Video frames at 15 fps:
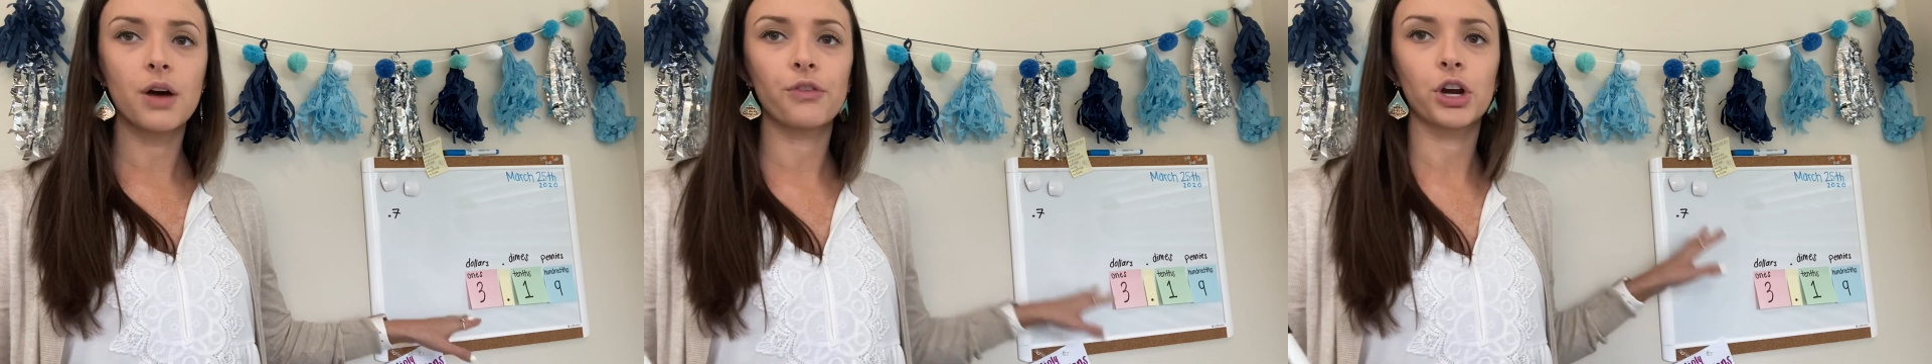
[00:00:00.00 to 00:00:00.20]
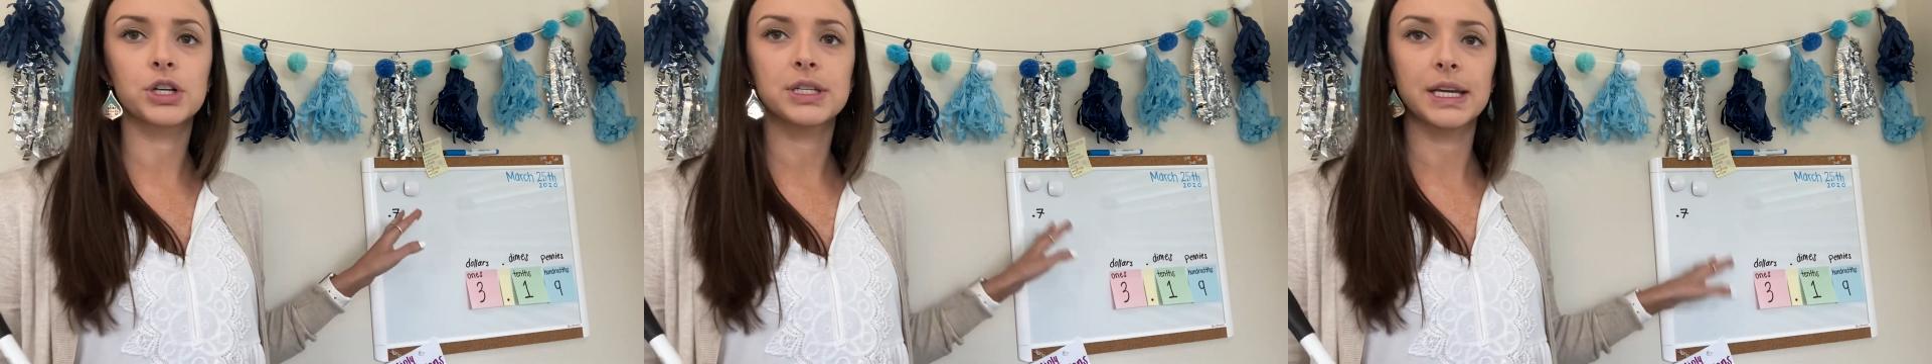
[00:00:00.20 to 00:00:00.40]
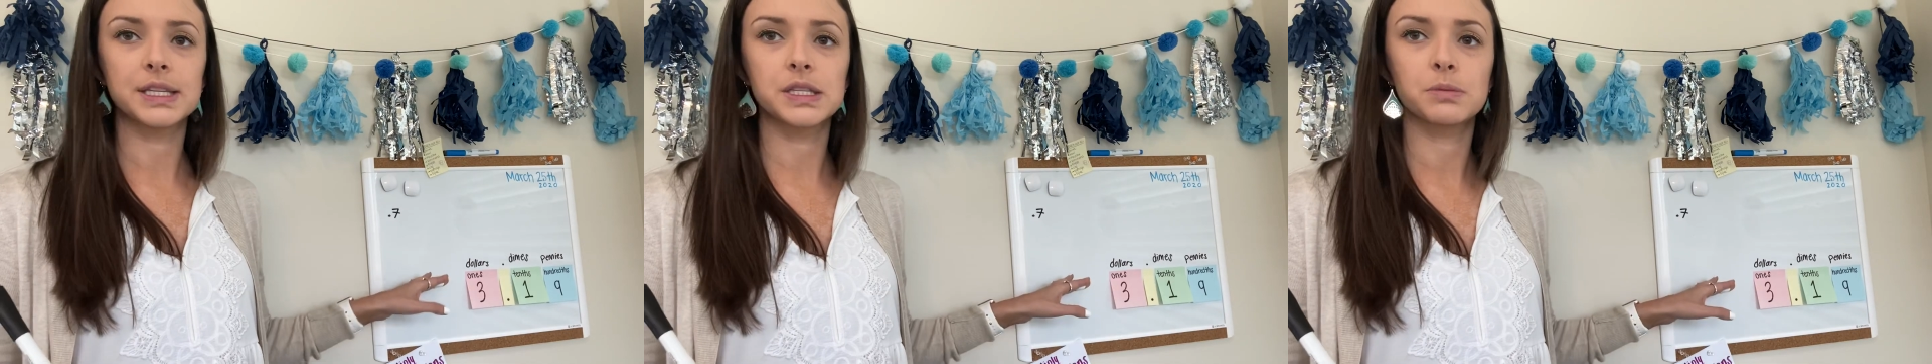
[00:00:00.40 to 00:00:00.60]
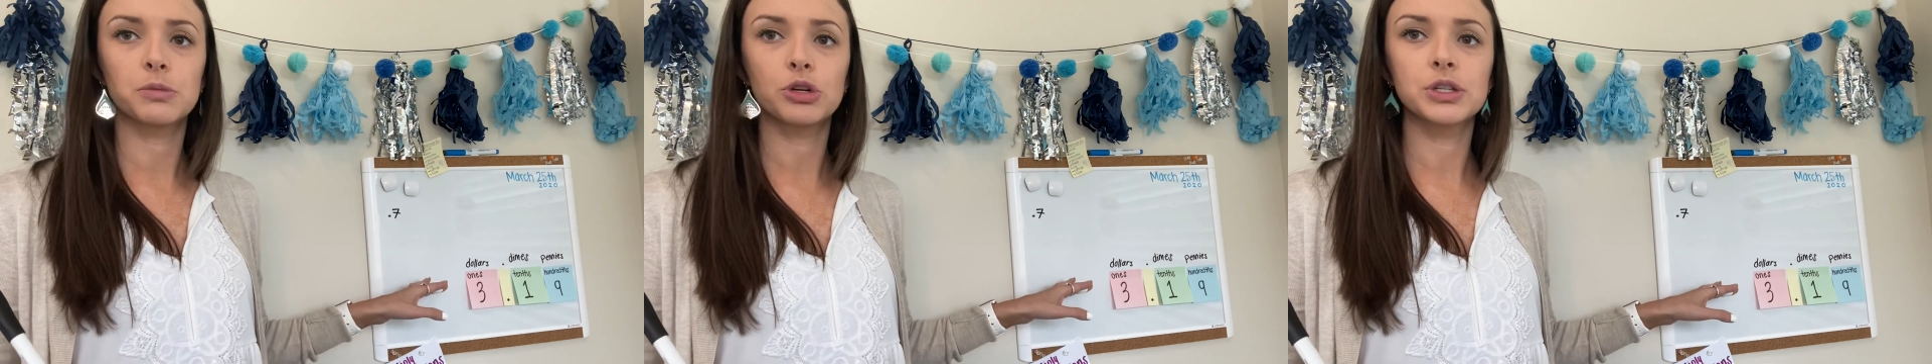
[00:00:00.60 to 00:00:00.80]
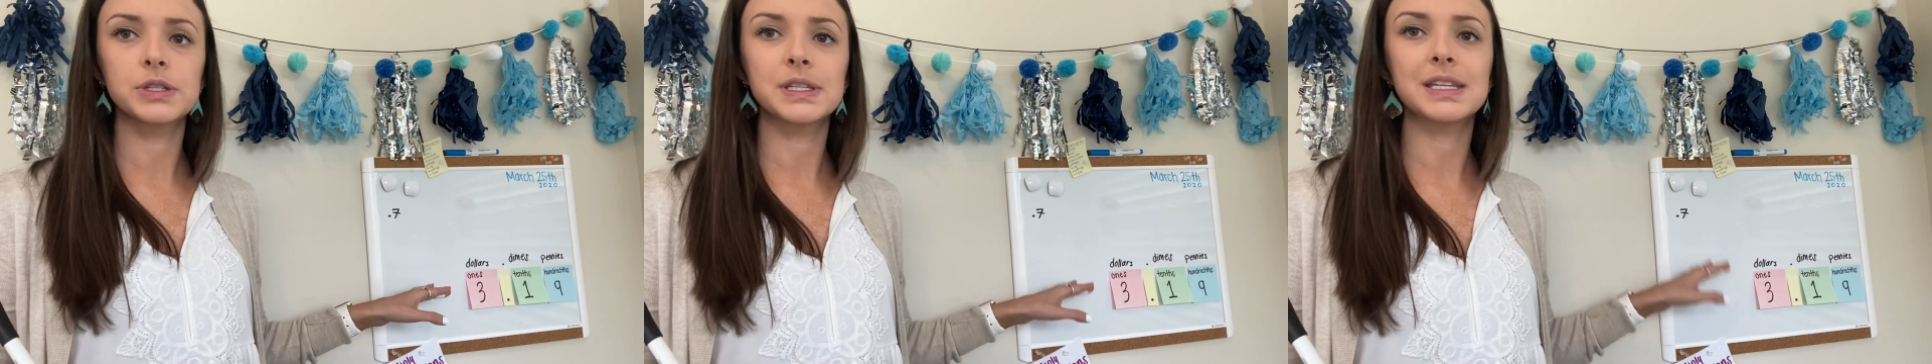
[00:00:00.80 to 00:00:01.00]
our
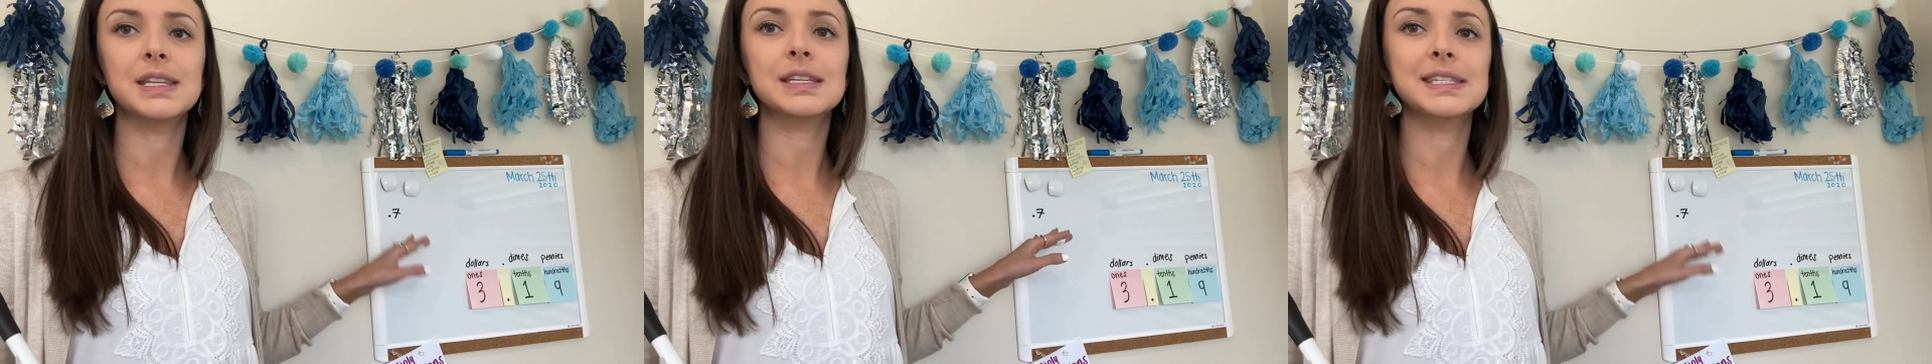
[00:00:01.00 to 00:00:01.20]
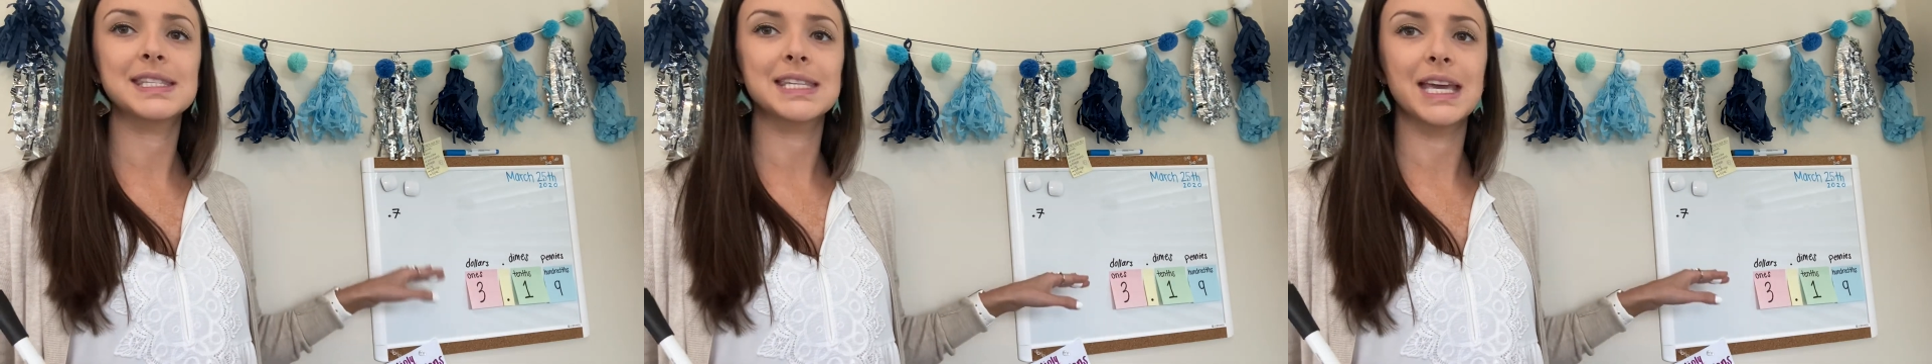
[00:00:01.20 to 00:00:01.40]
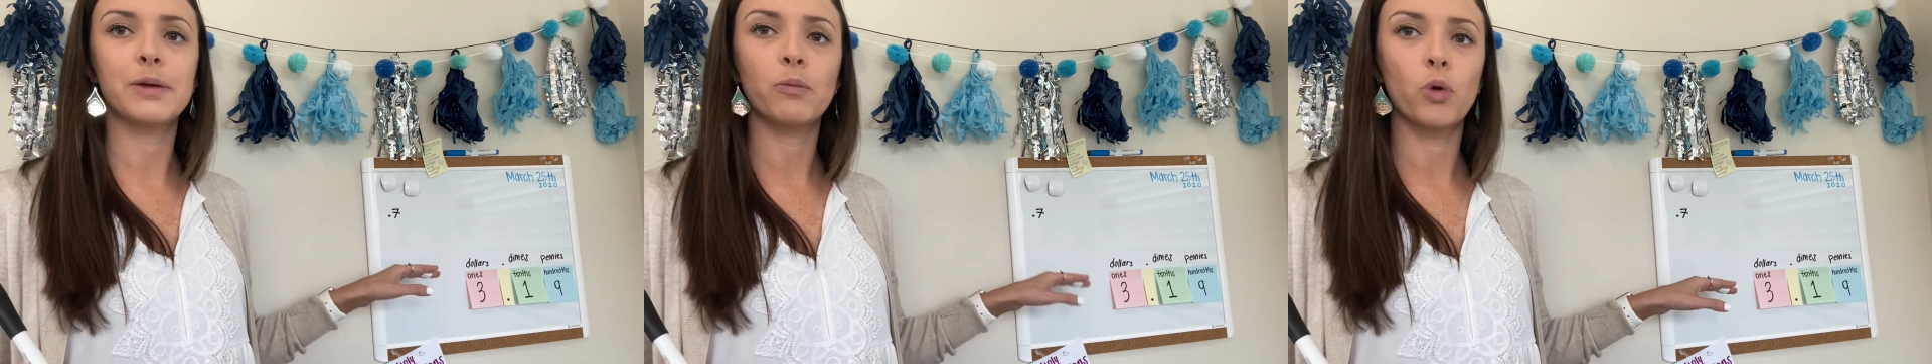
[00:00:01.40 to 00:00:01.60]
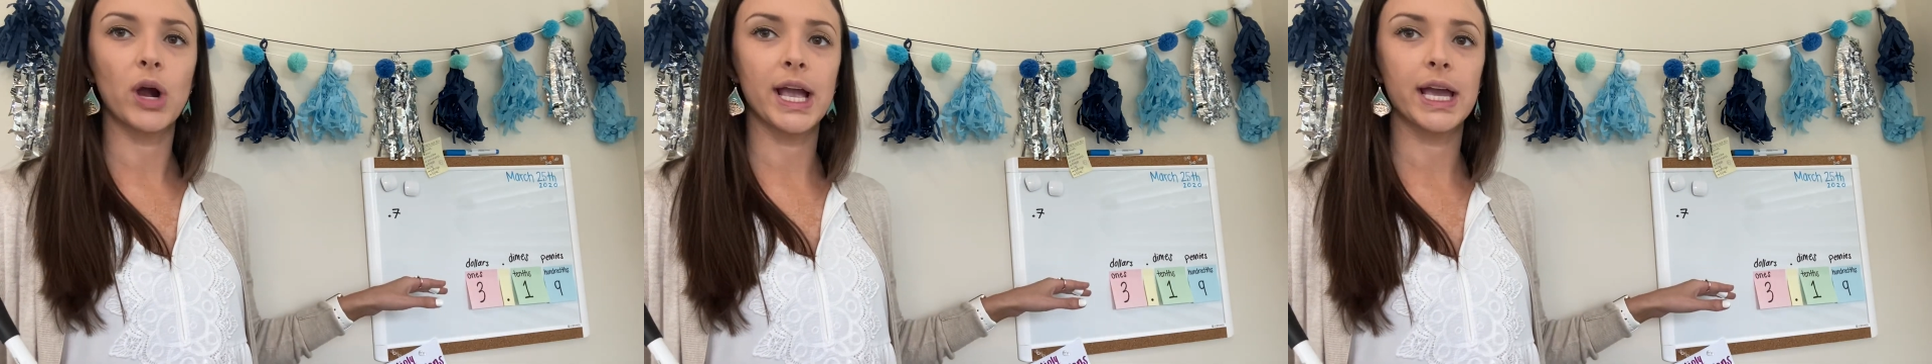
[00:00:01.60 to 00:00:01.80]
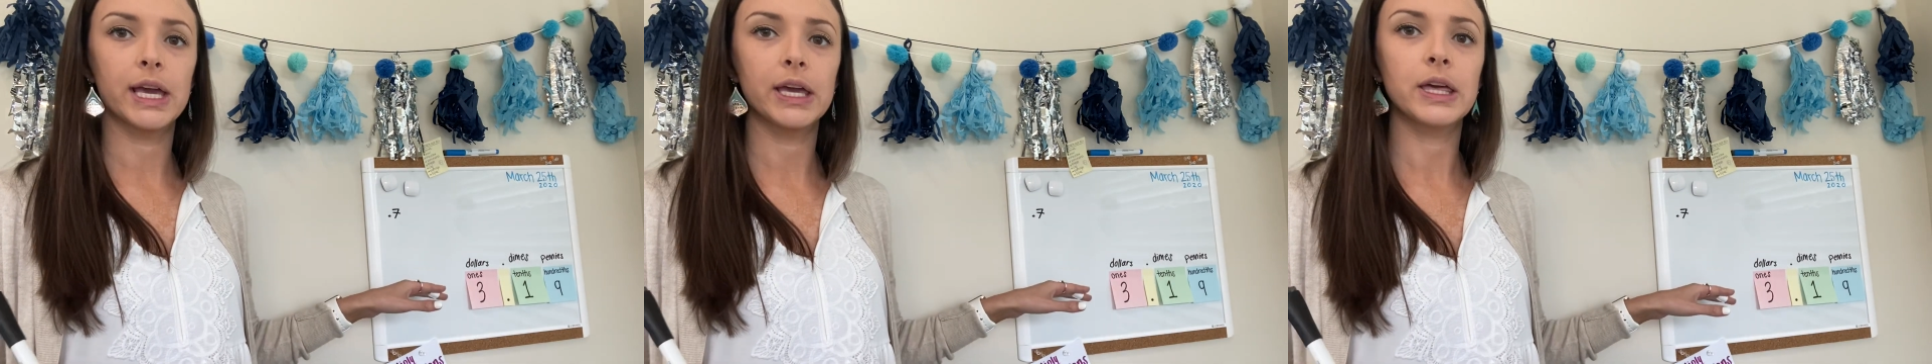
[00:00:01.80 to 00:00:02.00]
decimals in the same
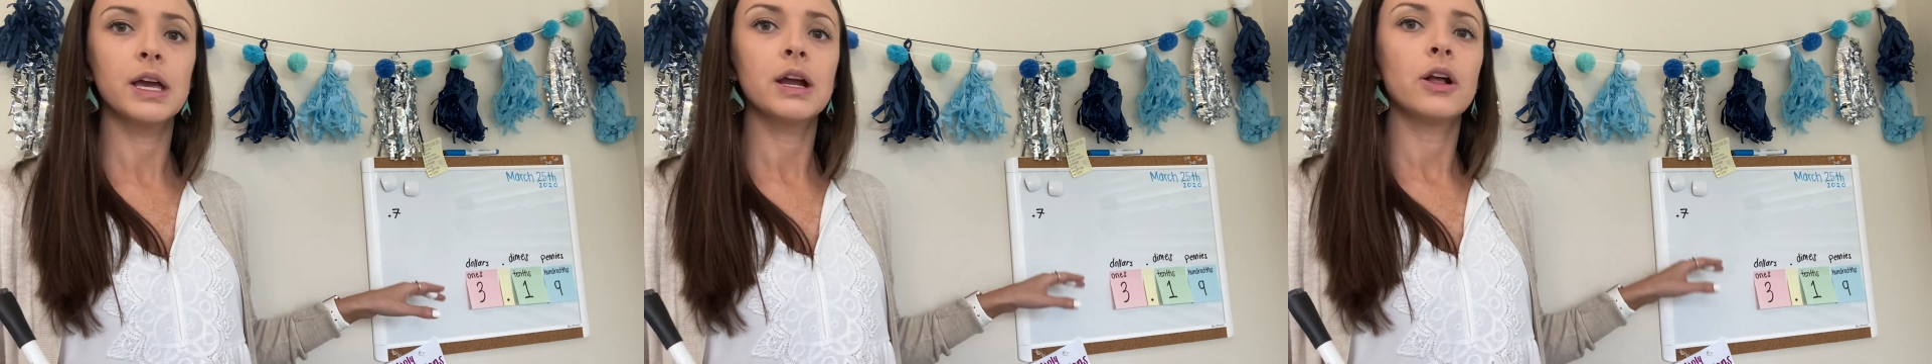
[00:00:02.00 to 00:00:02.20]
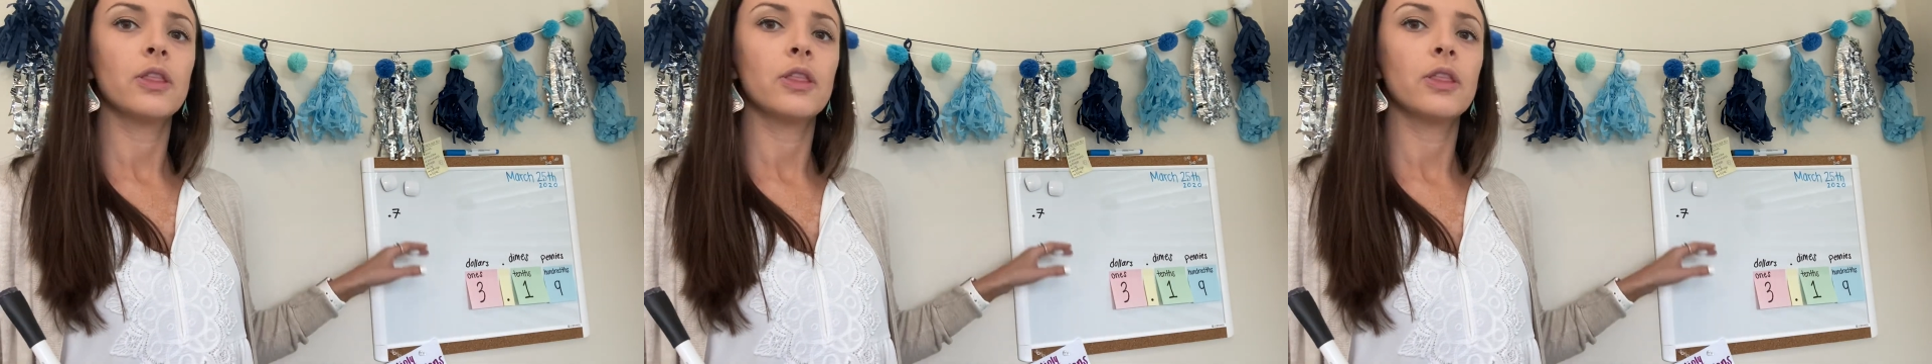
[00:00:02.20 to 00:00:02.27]
way